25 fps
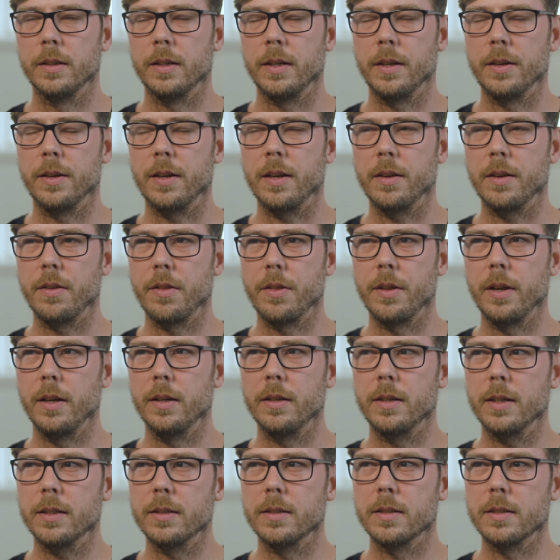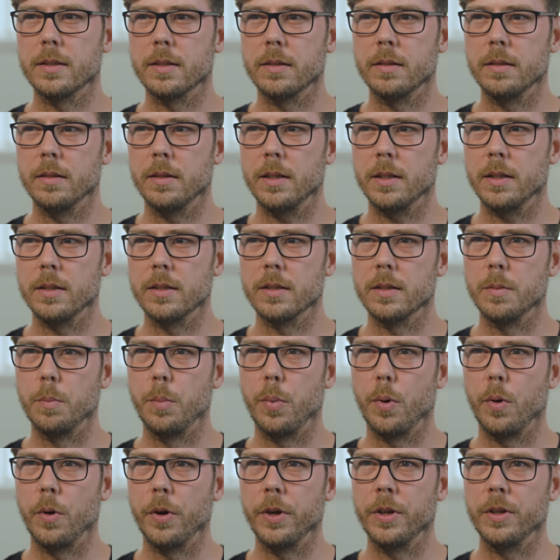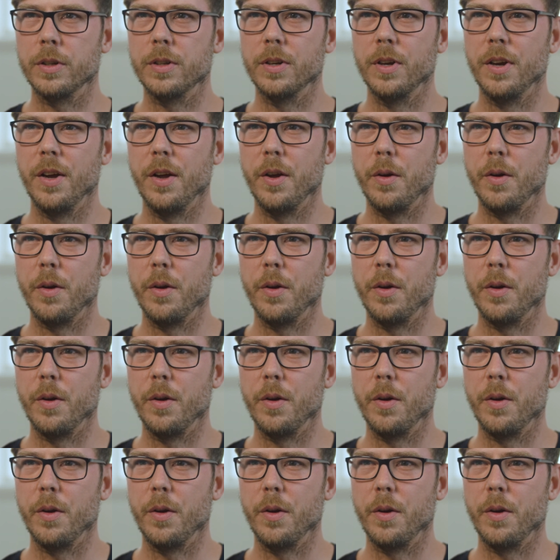And I think that's the point